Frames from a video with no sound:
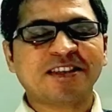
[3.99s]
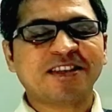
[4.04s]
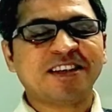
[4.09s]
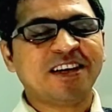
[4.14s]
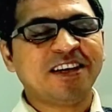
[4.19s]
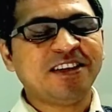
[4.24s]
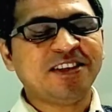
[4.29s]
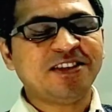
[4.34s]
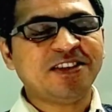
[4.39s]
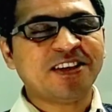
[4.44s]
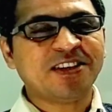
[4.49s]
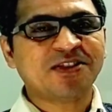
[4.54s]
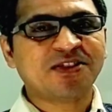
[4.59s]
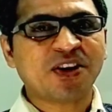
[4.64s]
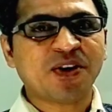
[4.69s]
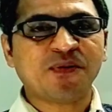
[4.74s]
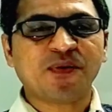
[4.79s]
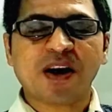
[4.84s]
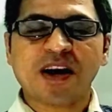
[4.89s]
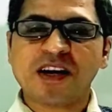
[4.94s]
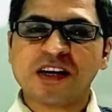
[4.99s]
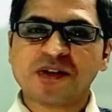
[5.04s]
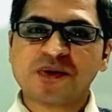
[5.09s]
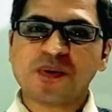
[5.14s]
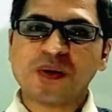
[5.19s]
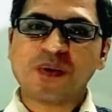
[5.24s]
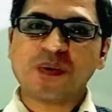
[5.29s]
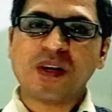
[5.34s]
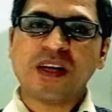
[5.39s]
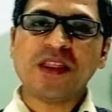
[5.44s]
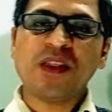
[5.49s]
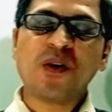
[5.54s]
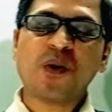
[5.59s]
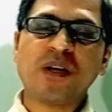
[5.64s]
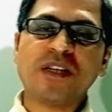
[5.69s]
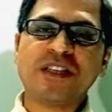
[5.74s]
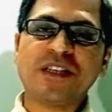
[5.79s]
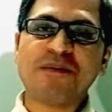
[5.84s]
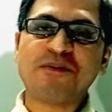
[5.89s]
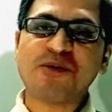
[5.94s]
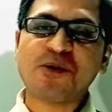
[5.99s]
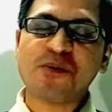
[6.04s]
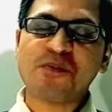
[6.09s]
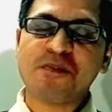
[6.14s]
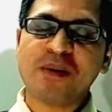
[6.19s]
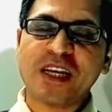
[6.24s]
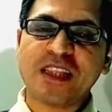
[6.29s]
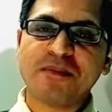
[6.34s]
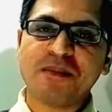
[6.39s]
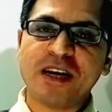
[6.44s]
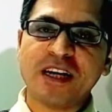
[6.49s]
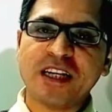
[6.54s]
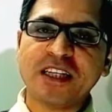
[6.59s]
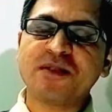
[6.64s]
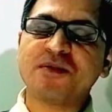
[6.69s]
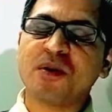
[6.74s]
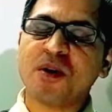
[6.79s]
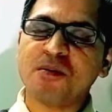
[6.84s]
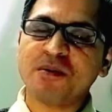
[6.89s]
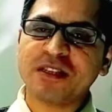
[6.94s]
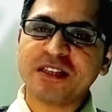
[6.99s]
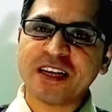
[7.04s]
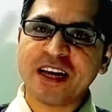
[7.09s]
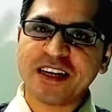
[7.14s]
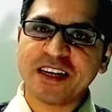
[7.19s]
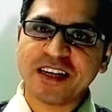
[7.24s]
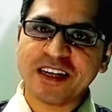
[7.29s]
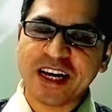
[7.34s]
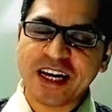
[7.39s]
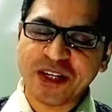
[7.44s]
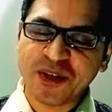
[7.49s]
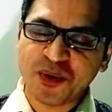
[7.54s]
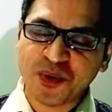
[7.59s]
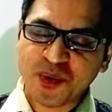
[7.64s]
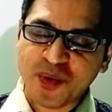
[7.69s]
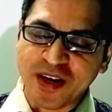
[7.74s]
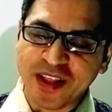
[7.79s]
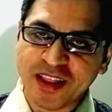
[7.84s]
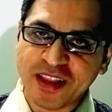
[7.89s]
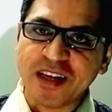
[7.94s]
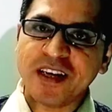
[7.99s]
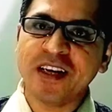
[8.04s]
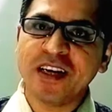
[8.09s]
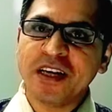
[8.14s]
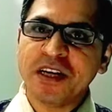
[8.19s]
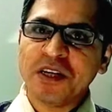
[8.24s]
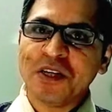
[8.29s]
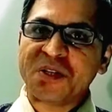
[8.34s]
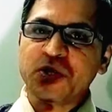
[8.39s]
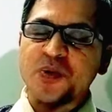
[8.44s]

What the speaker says: the easiest and finest way to learn the concepts of mathematics from standard 9 to 12th.